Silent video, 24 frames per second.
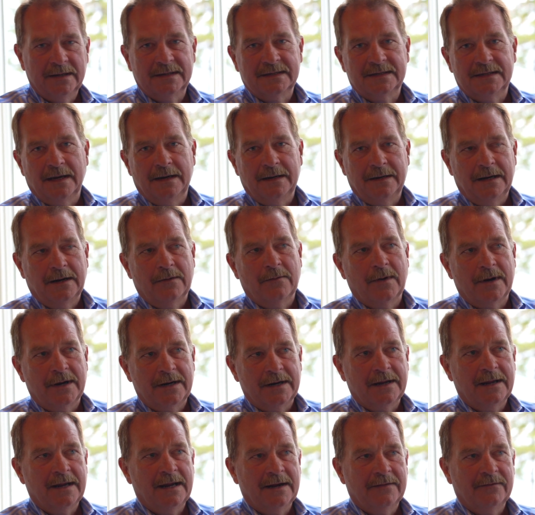decided I wanted
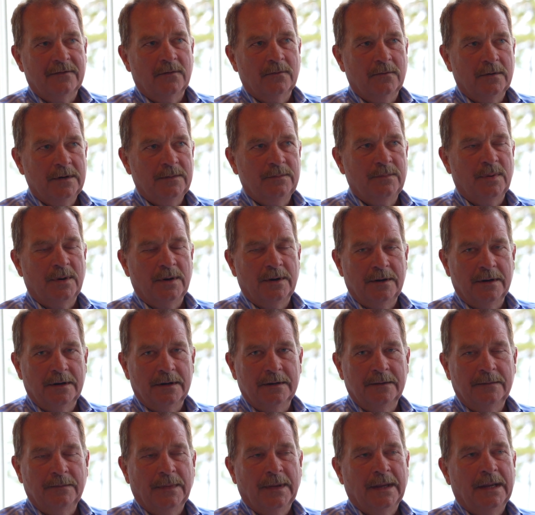to have a wood
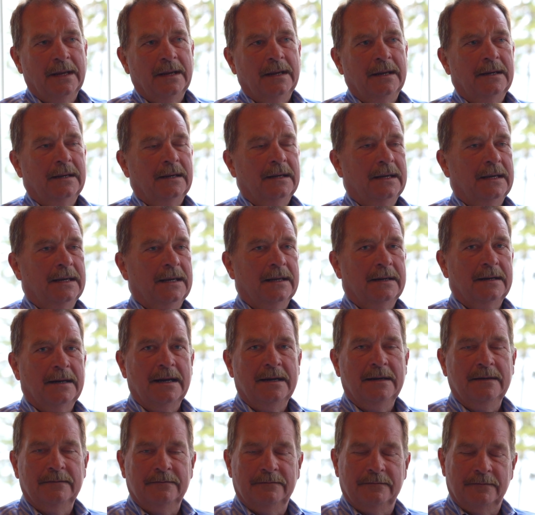burner, and I